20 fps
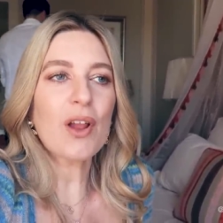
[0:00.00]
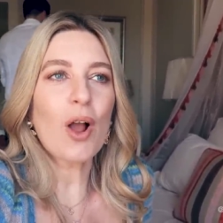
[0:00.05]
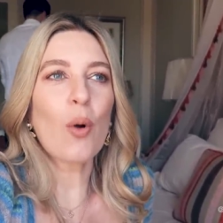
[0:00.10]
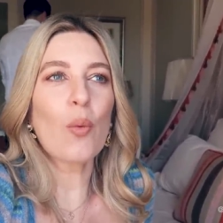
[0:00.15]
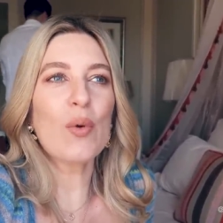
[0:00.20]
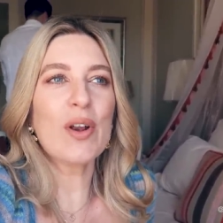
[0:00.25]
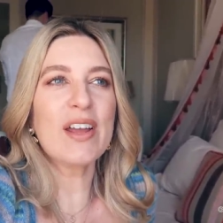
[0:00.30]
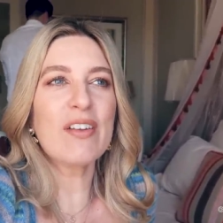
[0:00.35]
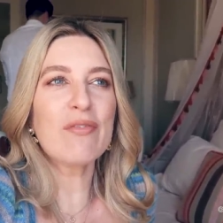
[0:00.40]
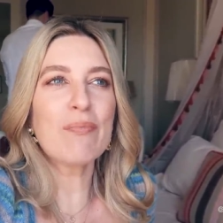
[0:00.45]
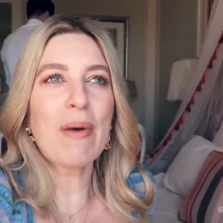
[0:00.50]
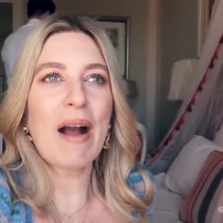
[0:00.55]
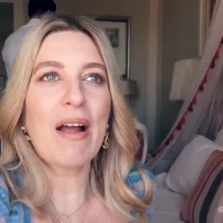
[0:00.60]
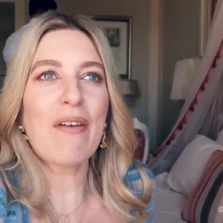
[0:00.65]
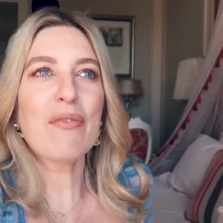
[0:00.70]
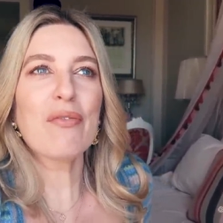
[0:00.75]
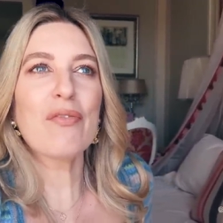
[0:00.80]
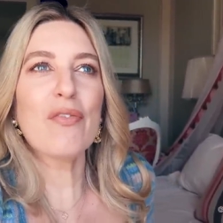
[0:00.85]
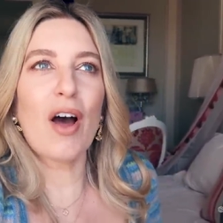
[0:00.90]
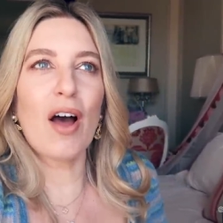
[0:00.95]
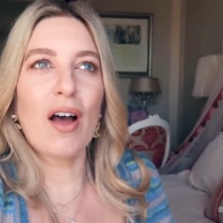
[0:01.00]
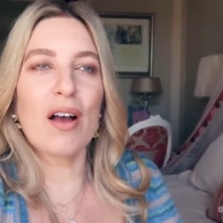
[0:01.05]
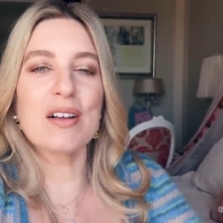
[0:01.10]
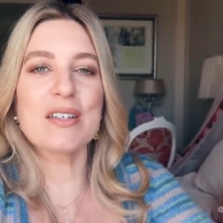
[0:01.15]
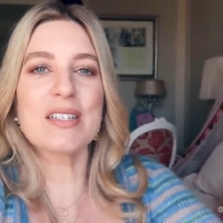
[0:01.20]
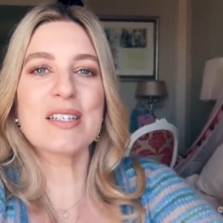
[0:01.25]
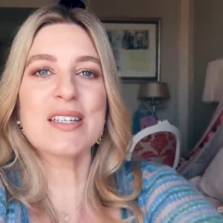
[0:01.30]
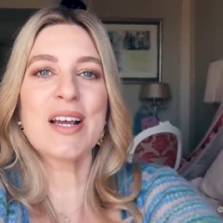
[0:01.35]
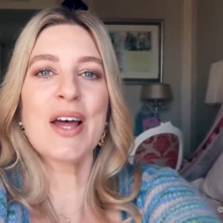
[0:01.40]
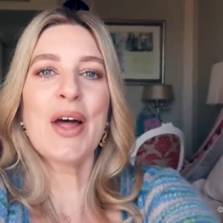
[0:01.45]
I'll leave my
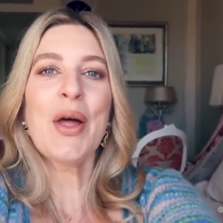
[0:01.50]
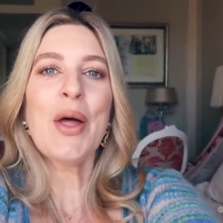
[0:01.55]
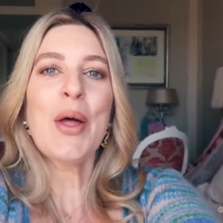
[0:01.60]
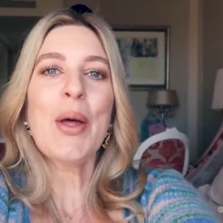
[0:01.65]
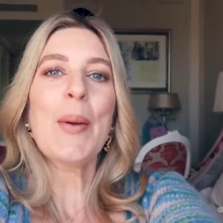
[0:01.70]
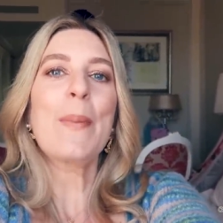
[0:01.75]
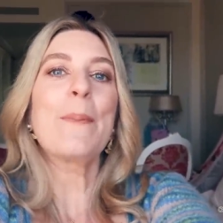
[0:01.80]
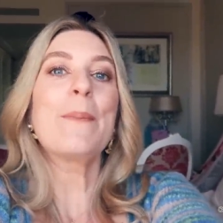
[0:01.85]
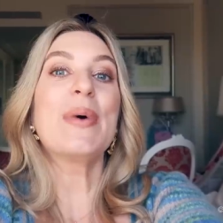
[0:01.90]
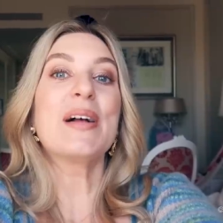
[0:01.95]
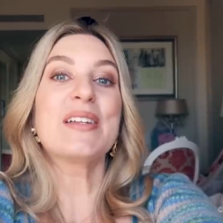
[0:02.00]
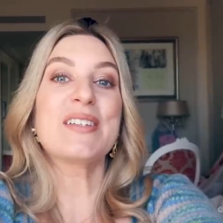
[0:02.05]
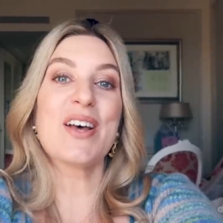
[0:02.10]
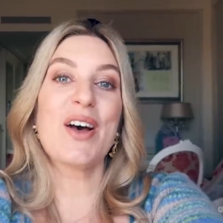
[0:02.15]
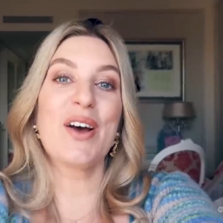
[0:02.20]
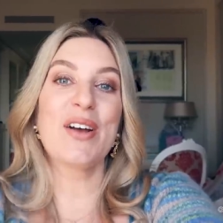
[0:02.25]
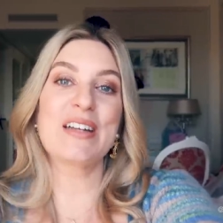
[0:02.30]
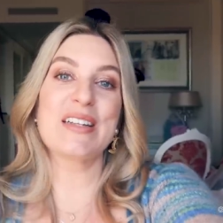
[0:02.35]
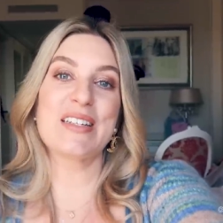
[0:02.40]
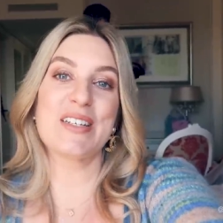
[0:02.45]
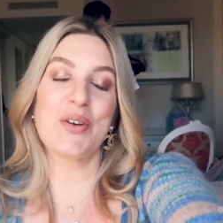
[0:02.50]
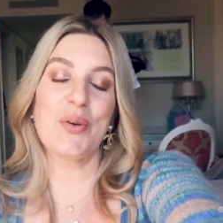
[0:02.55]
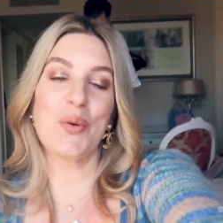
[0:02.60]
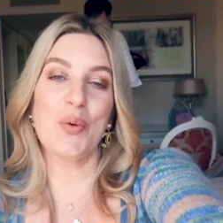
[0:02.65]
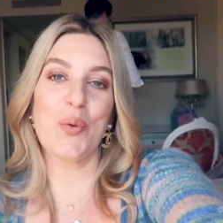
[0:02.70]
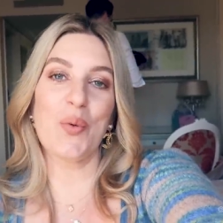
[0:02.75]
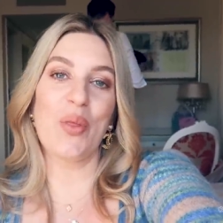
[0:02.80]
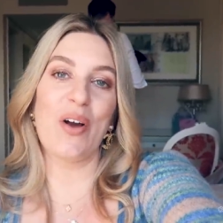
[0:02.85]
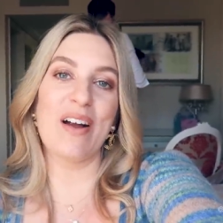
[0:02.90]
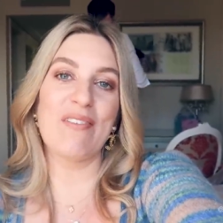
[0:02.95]
first maternity
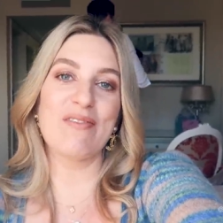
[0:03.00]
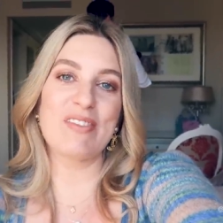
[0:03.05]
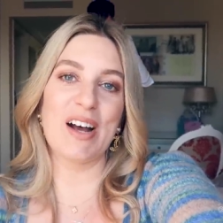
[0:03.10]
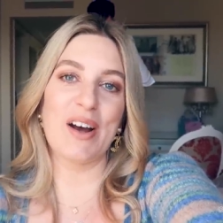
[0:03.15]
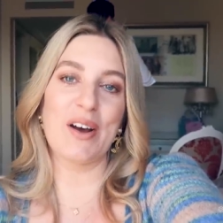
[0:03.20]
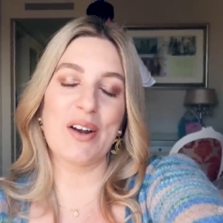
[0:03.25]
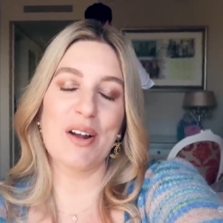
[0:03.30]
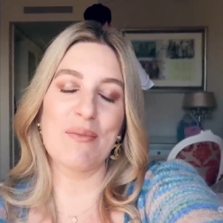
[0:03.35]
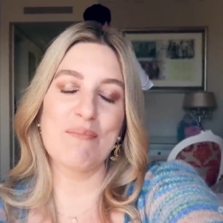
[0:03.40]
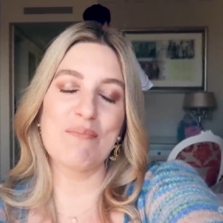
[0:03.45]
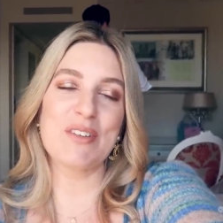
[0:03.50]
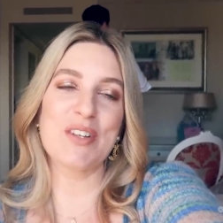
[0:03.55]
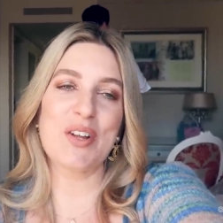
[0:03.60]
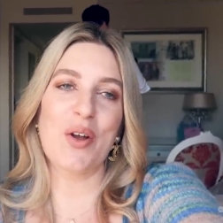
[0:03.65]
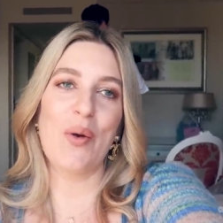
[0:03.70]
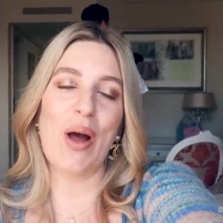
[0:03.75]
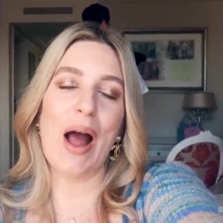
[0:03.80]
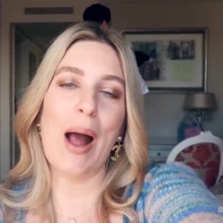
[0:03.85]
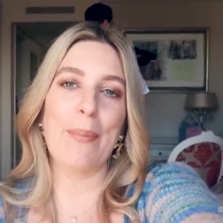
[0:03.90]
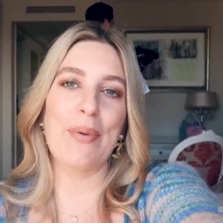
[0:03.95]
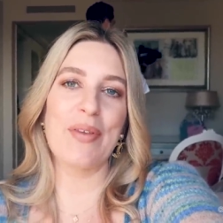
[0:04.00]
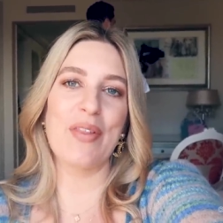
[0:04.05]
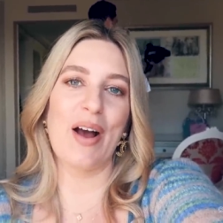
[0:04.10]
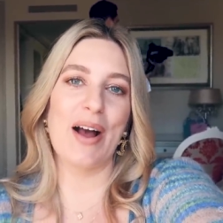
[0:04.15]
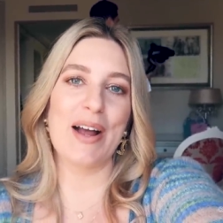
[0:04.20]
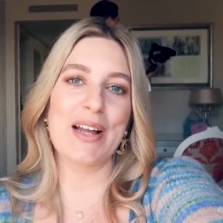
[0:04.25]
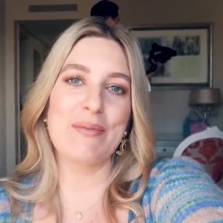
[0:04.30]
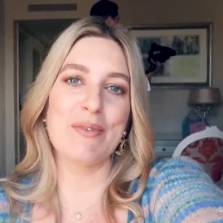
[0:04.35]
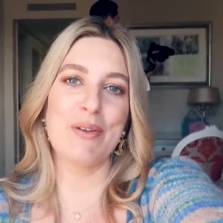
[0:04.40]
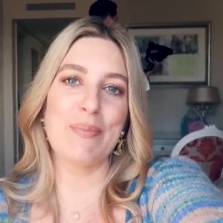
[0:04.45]
haul that I've done. I'm so happy
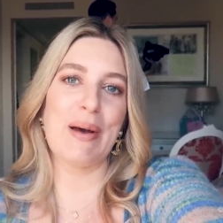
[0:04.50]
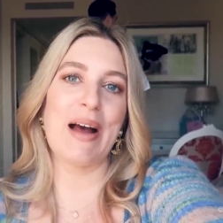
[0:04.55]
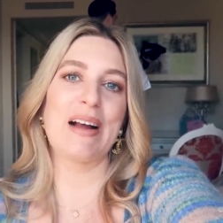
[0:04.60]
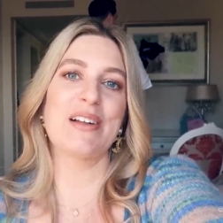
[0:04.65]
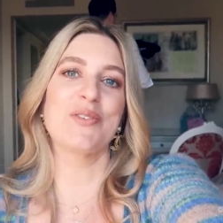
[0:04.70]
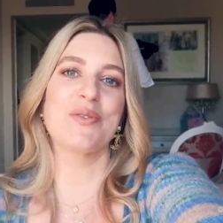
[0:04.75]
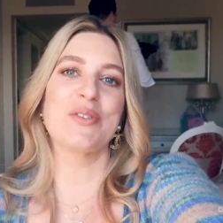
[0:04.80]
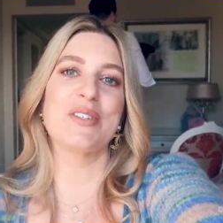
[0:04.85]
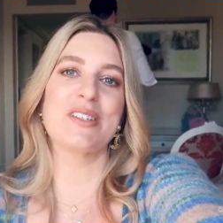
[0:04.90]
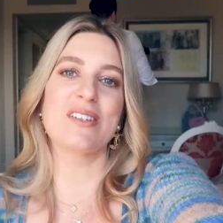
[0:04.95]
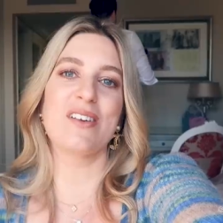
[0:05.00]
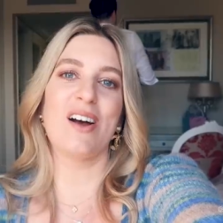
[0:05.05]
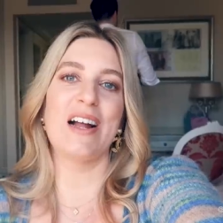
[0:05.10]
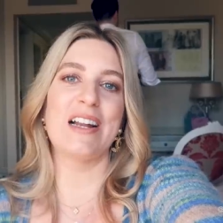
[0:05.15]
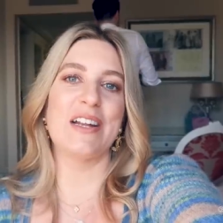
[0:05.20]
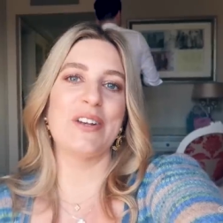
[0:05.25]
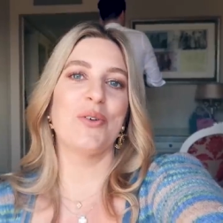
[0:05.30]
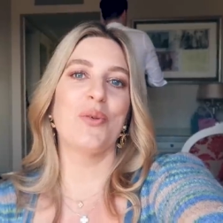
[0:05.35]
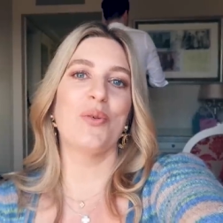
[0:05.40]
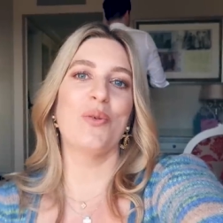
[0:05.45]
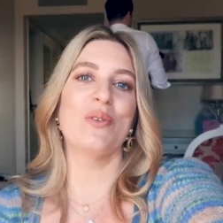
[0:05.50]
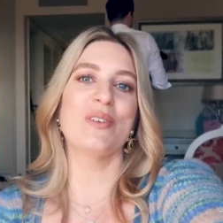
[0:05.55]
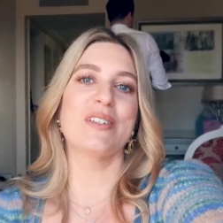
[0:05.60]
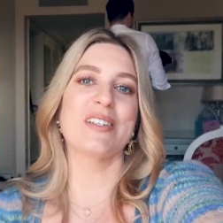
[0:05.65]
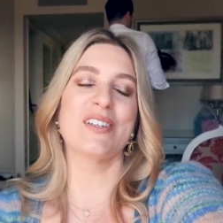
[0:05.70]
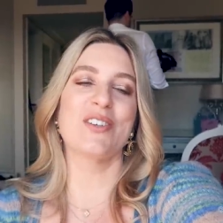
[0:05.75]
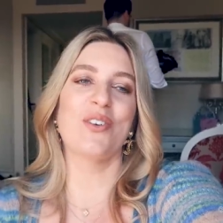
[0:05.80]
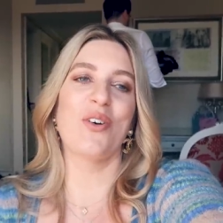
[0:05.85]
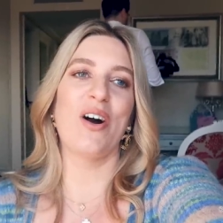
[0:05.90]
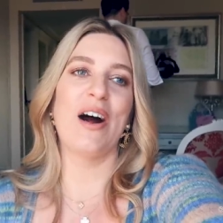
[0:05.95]
that I can be back doing styling
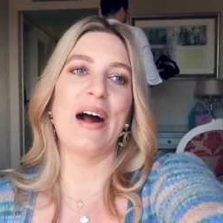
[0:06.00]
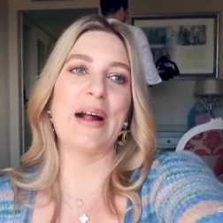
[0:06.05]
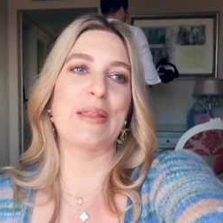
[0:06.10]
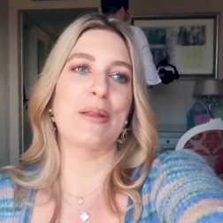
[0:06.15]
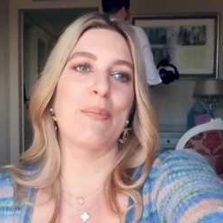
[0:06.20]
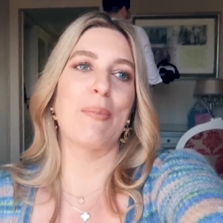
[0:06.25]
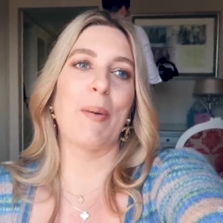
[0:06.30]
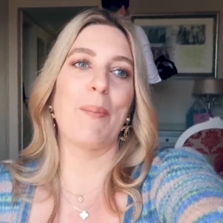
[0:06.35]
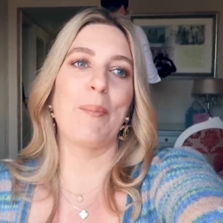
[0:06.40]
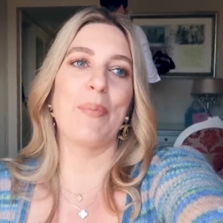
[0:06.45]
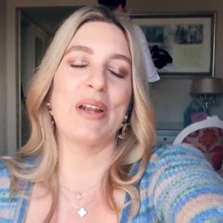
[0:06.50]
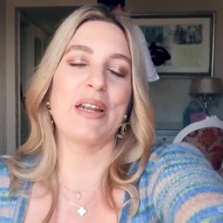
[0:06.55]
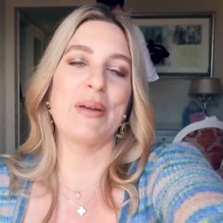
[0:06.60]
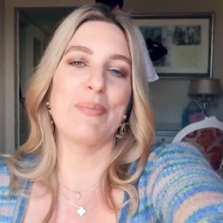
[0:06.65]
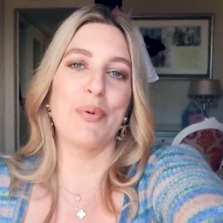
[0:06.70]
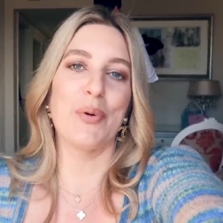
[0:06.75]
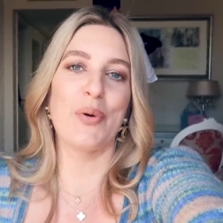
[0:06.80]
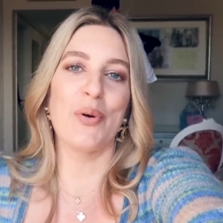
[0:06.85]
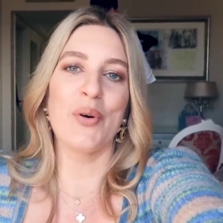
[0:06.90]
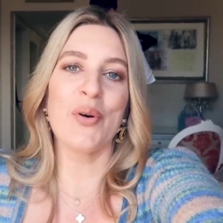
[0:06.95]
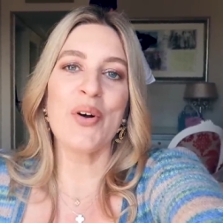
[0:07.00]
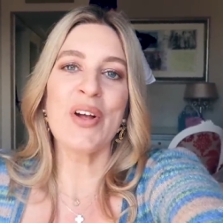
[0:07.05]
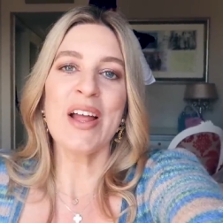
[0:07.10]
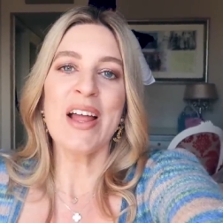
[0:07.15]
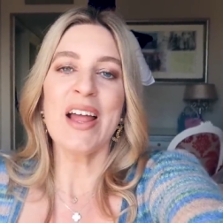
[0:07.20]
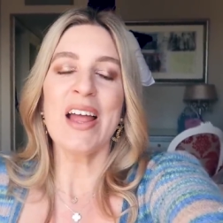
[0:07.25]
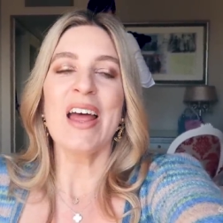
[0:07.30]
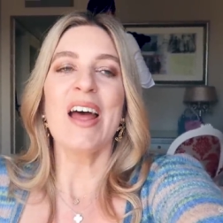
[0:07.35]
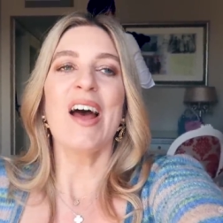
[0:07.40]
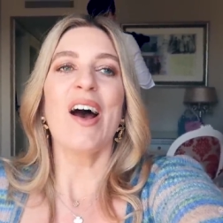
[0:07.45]
hauls and not hide the bump anymore.
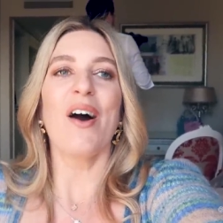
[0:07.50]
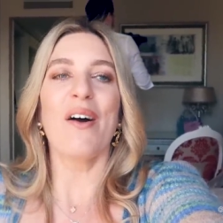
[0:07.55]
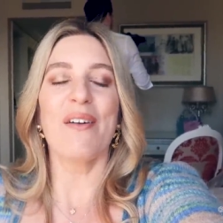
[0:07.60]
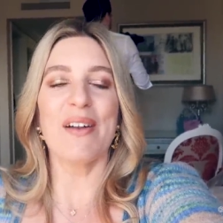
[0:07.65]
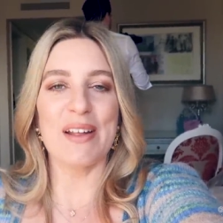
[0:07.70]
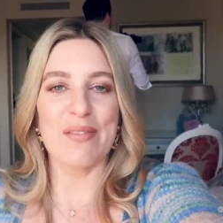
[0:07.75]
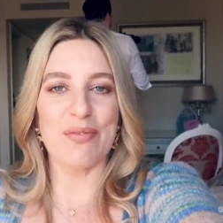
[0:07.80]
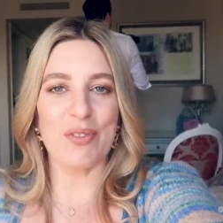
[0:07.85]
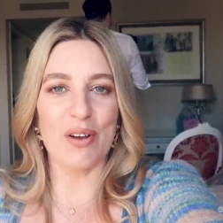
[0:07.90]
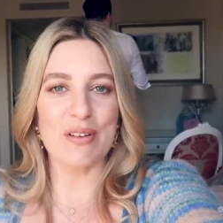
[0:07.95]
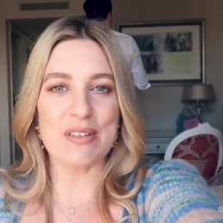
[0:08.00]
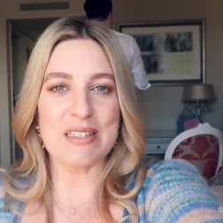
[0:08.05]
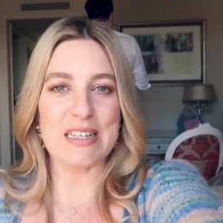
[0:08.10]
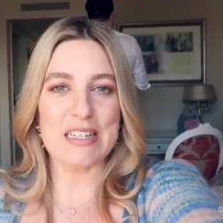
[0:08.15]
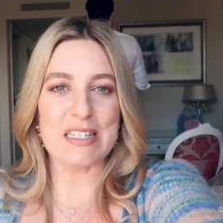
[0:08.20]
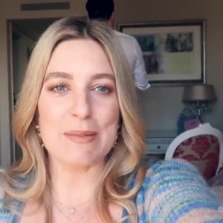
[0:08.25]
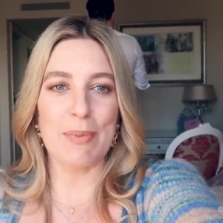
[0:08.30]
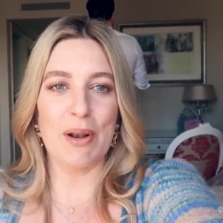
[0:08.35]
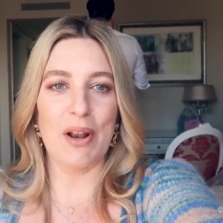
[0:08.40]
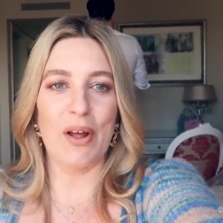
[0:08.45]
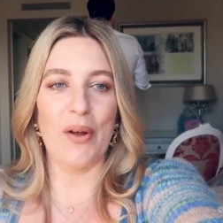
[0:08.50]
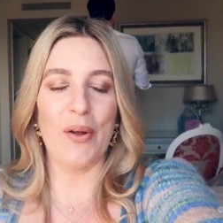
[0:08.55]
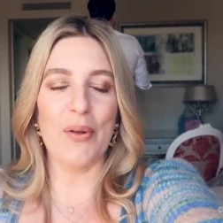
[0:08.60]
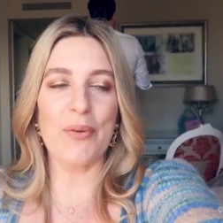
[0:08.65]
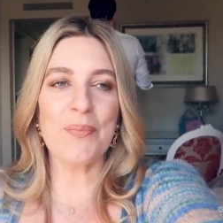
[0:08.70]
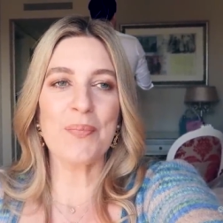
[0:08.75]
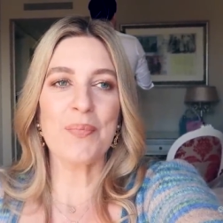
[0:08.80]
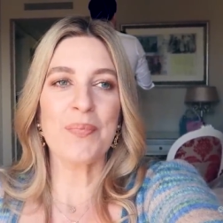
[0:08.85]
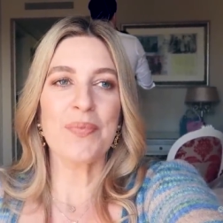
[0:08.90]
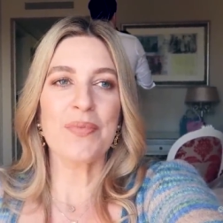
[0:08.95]
I'll leave those links
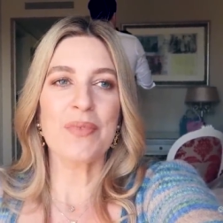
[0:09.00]
below.